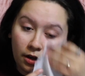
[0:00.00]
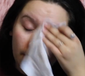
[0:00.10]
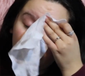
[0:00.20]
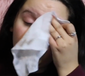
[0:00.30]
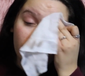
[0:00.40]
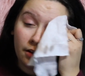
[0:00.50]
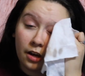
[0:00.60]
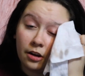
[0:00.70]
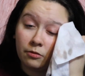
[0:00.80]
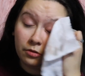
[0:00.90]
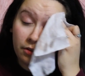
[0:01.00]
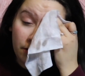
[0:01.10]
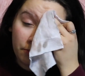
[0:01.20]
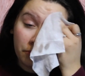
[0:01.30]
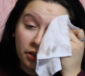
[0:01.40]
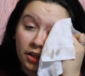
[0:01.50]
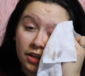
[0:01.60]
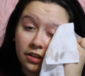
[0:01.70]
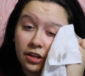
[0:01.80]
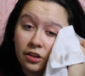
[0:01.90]
I hadn't really
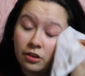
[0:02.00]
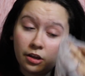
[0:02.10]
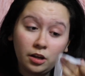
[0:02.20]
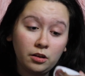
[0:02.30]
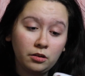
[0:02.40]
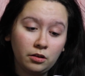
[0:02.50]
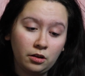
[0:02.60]
planned anything.